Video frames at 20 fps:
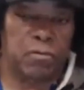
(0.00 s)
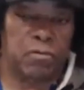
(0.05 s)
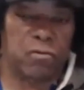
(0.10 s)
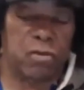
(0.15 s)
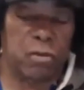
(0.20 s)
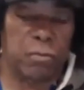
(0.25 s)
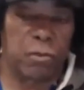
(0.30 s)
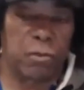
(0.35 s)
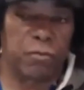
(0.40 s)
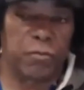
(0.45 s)

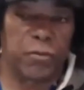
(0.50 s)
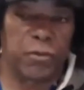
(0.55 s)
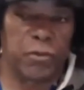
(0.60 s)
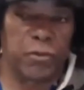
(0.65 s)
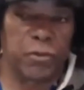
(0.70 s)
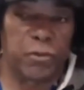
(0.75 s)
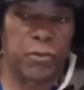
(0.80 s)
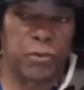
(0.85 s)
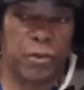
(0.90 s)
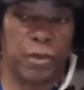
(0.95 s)
some of
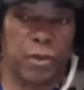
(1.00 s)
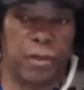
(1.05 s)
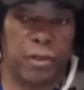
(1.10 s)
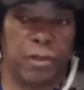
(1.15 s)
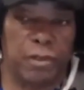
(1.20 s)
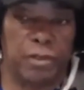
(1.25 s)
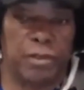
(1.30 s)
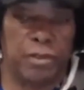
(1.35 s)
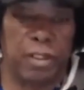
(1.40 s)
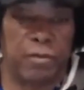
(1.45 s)
you who
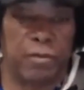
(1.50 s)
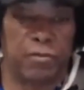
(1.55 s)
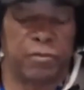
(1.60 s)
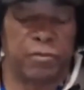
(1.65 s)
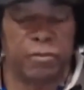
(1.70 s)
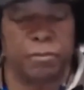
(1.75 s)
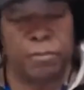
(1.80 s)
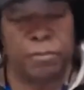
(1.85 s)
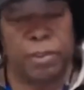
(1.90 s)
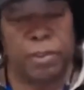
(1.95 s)
are
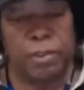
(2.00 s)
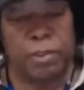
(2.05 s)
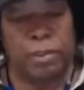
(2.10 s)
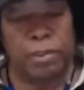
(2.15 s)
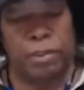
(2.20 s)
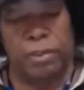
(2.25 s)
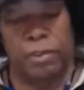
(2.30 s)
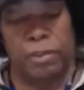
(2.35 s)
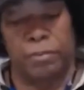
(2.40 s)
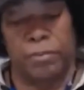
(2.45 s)
less
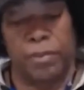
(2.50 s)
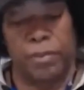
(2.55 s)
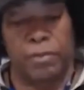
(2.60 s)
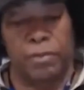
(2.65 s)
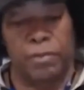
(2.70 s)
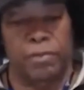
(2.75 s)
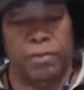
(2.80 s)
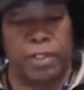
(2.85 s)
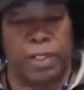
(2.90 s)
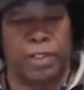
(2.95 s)

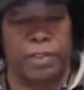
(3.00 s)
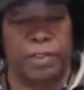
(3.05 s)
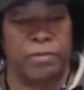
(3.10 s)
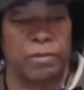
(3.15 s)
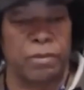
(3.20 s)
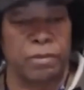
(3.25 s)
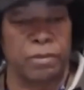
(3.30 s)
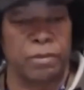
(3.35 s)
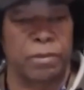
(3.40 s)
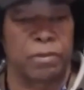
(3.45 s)
erudite
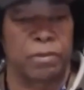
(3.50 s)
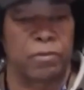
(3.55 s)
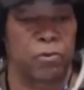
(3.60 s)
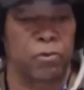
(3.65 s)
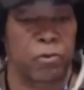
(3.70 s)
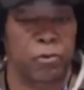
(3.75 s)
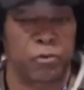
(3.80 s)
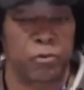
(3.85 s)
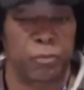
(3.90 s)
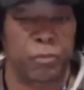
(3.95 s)
in
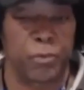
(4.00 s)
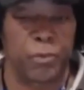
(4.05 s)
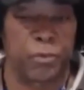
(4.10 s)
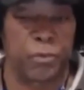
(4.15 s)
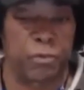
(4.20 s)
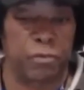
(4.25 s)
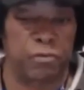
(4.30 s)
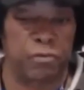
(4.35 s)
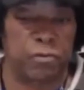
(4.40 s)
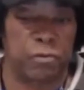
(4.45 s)

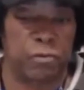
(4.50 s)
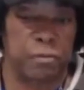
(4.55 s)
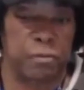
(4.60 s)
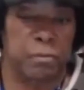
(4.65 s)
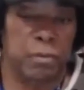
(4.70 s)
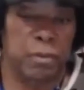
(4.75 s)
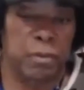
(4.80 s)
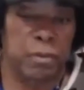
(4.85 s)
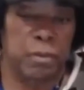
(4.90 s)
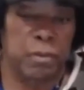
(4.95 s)
jurisprudence
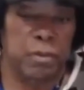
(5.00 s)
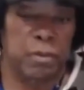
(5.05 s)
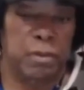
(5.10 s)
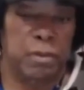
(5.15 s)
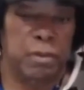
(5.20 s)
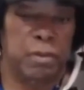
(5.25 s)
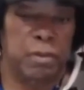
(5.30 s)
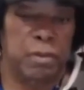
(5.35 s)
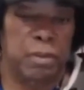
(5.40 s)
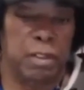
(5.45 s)

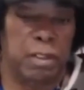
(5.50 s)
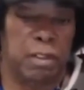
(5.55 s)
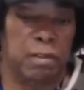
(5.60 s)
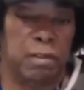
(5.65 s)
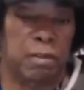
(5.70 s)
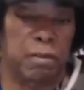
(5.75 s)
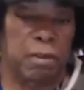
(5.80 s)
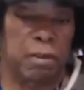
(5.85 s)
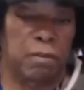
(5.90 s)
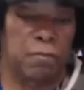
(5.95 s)

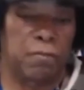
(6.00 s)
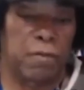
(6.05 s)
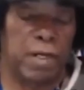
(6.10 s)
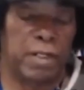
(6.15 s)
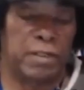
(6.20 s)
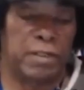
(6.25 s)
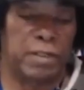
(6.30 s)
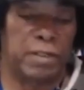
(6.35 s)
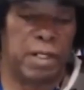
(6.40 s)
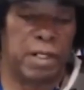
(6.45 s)
can
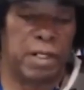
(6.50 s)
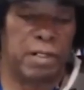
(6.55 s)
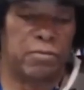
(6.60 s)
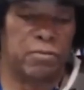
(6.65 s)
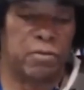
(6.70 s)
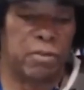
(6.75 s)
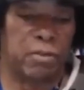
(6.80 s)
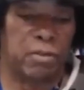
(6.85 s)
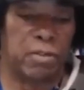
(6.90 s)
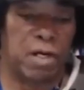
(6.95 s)

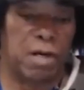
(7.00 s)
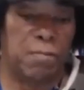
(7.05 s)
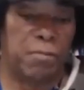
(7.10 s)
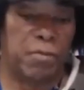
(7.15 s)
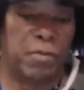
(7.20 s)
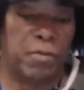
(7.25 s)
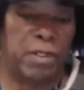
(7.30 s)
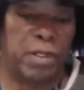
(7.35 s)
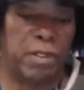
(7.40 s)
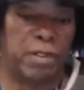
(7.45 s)
recognize and
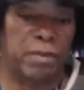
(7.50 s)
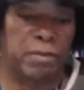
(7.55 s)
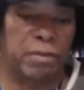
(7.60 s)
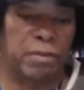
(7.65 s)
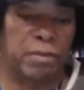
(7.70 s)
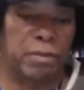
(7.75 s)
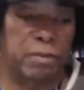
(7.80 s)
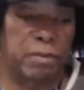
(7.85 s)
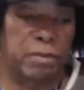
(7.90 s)
comprehend